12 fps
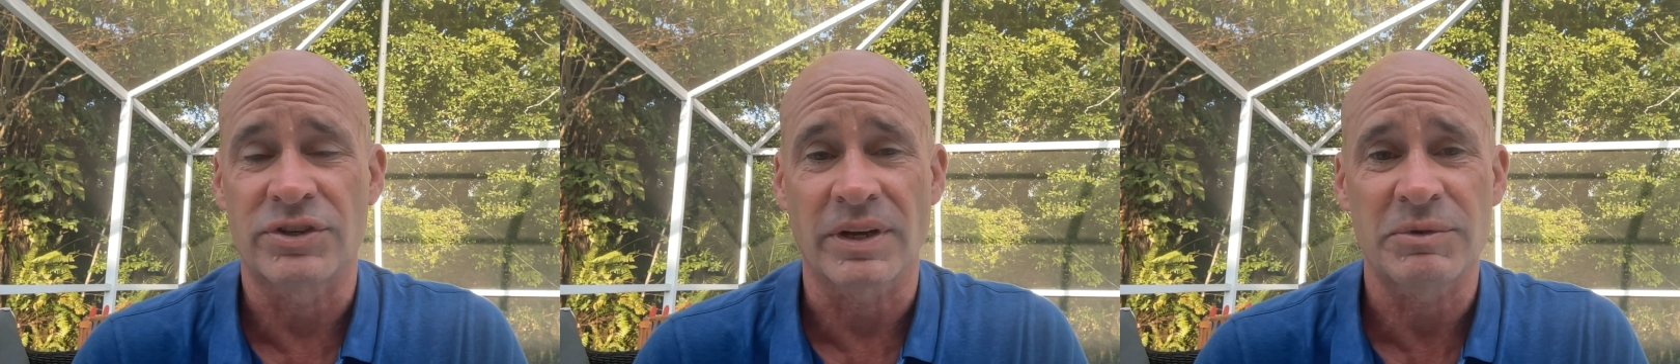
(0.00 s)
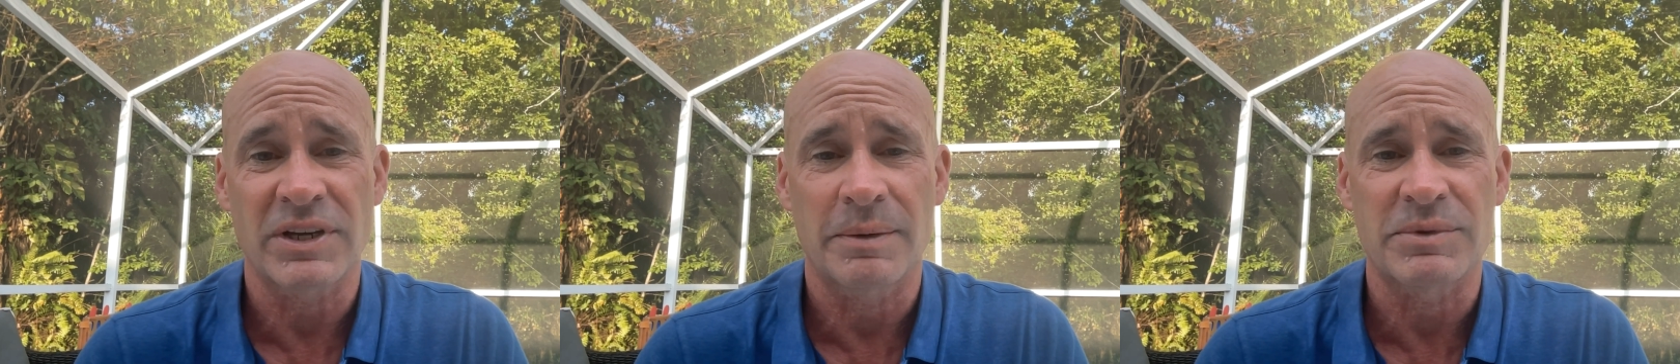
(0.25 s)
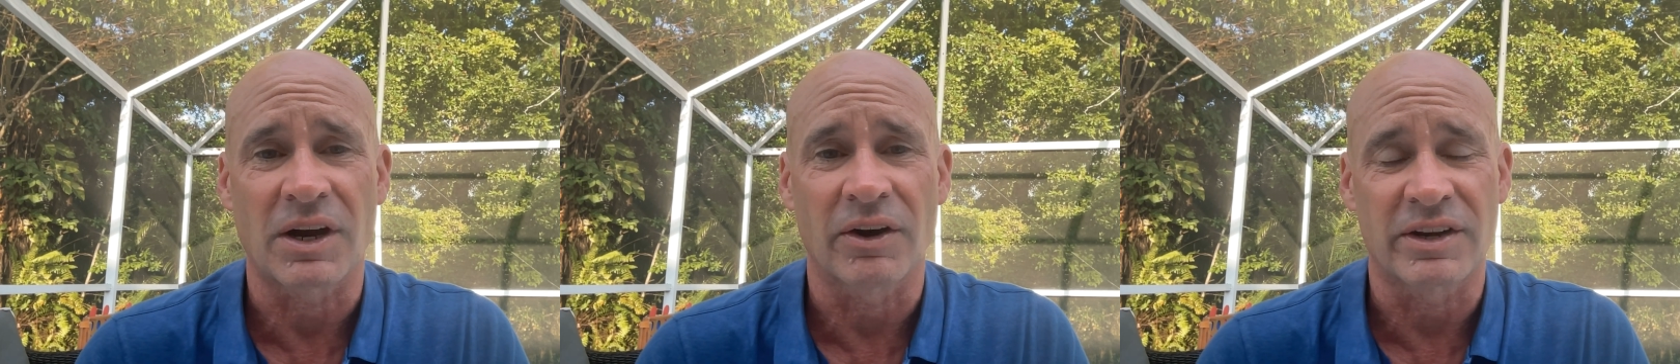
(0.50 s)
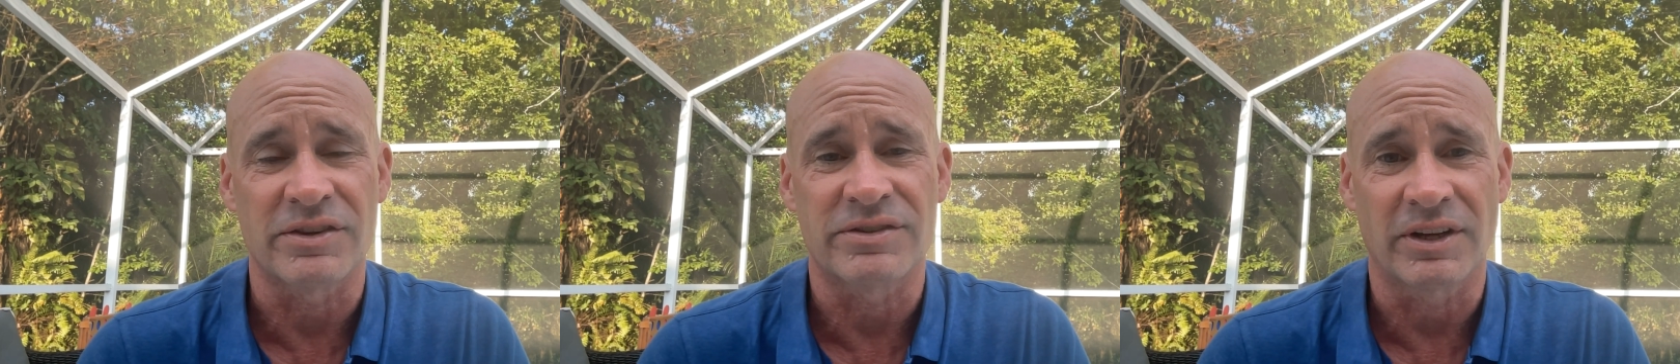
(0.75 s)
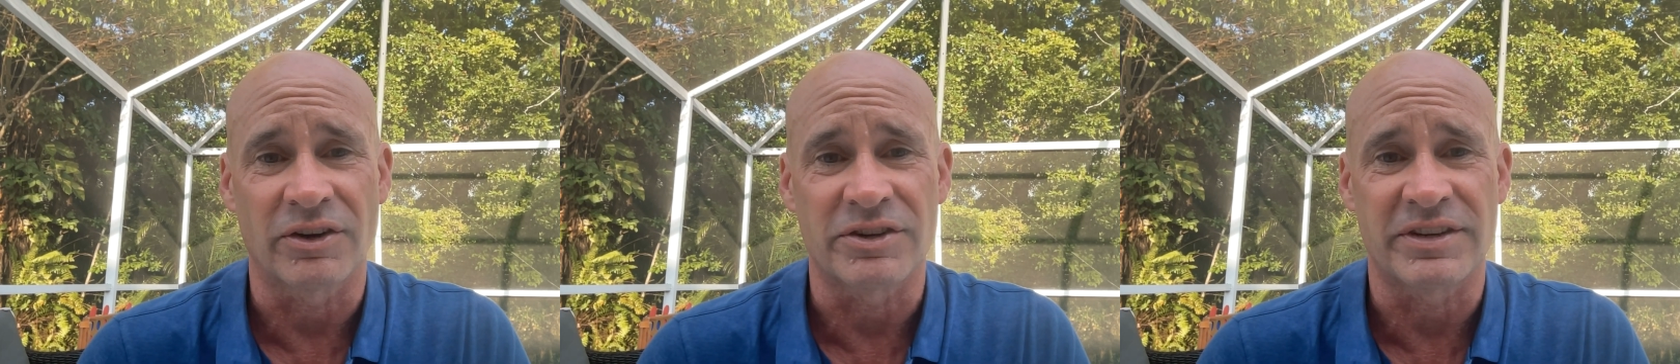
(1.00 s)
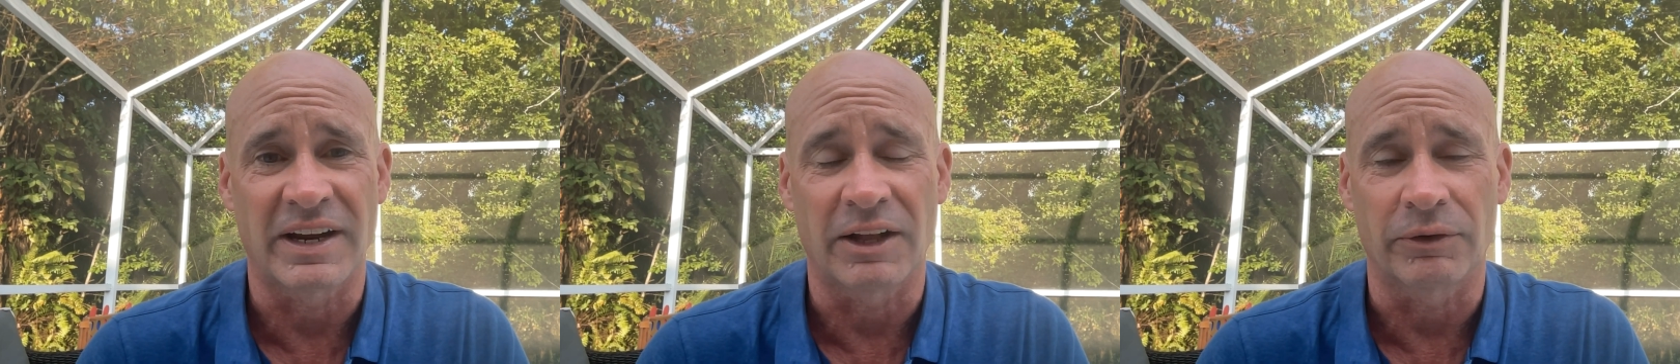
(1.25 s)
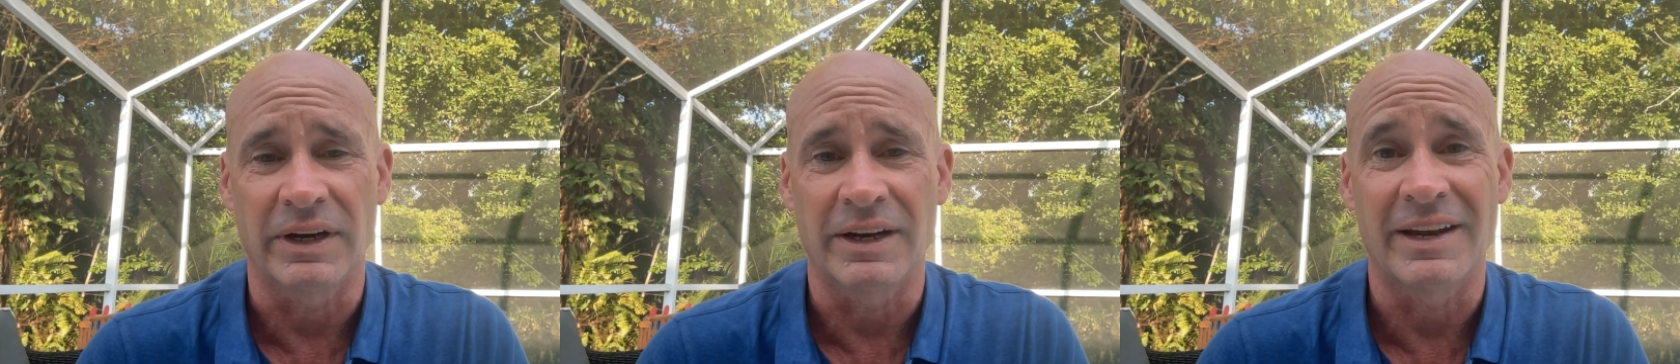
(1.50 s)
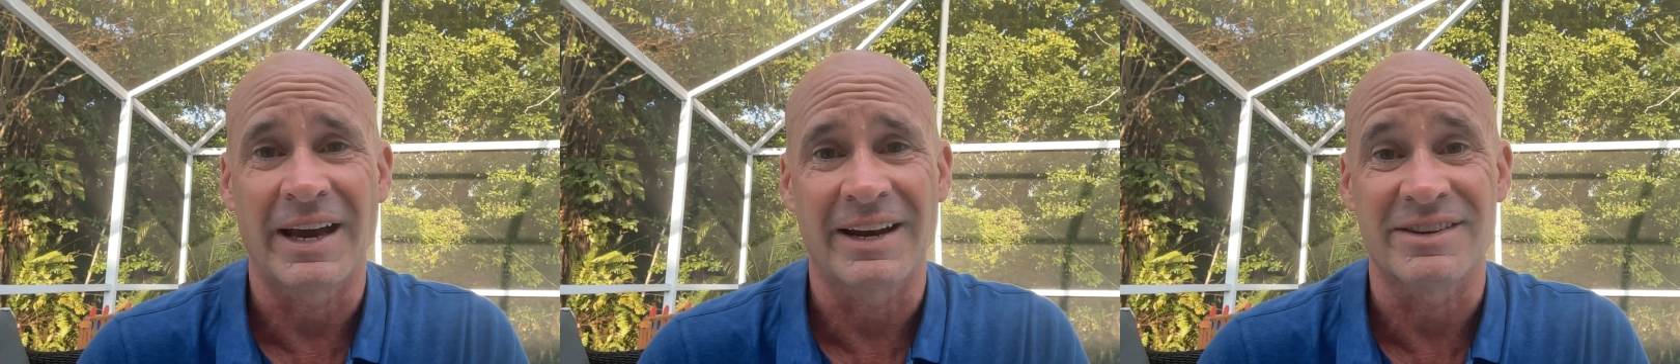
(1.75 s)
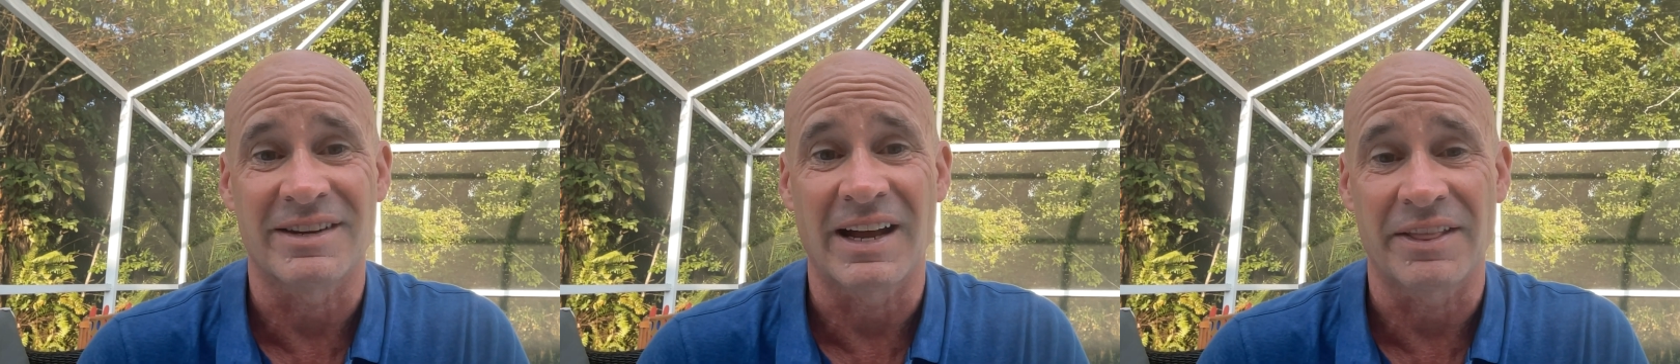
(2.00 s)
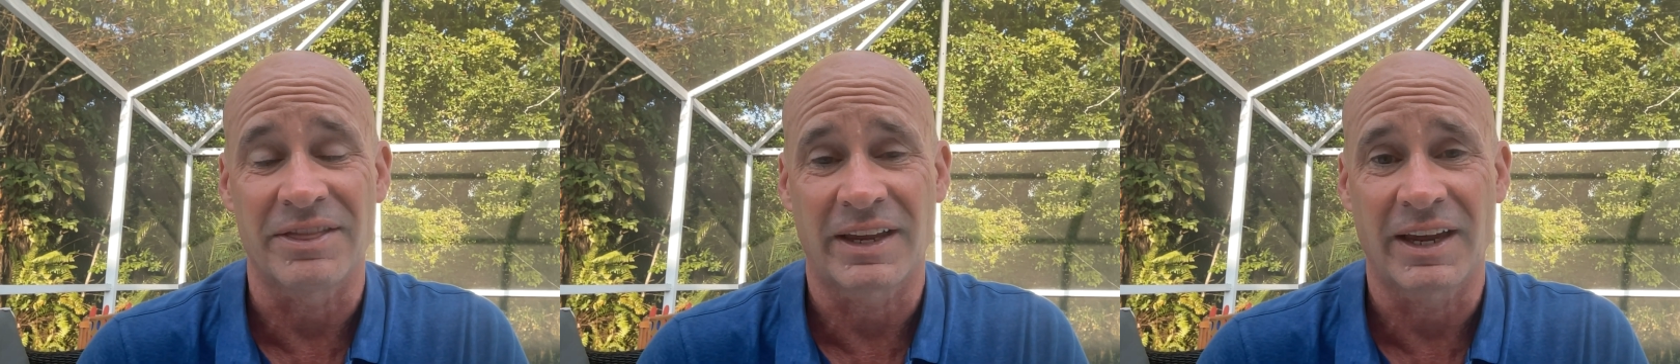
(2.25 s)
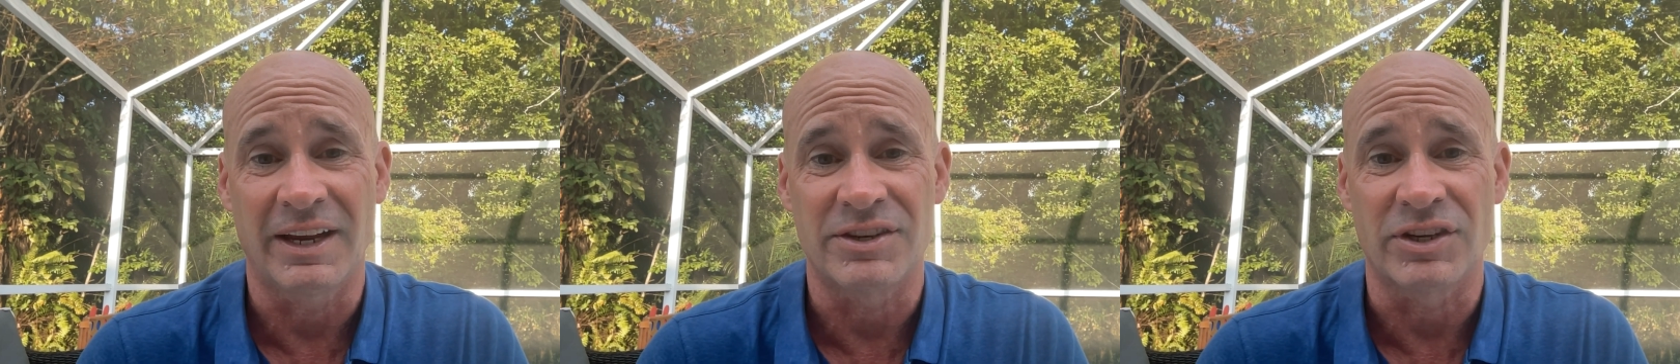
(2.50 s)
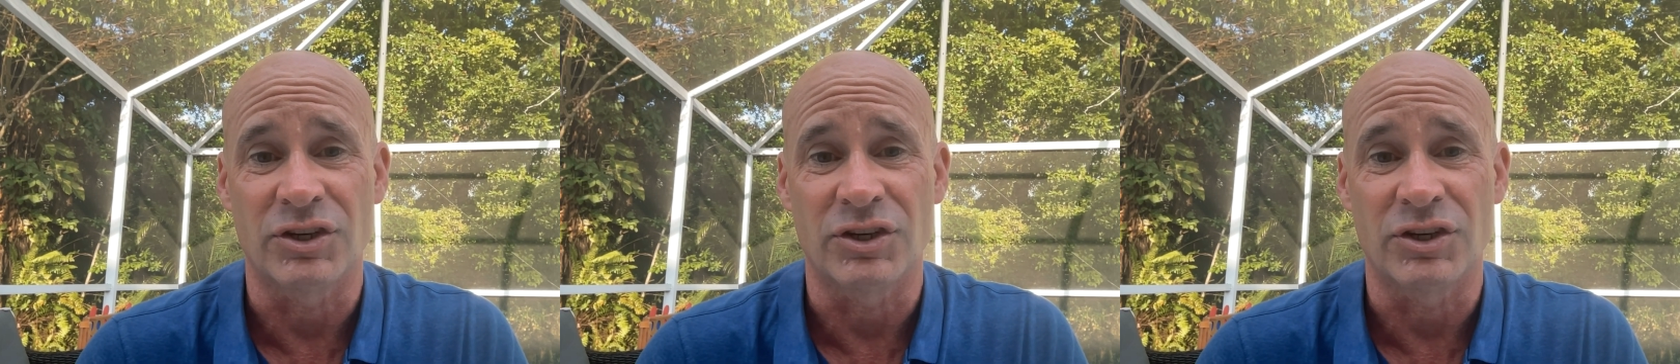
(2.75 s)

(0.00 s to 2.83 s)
sometimes are considered salaried, and that is not the case.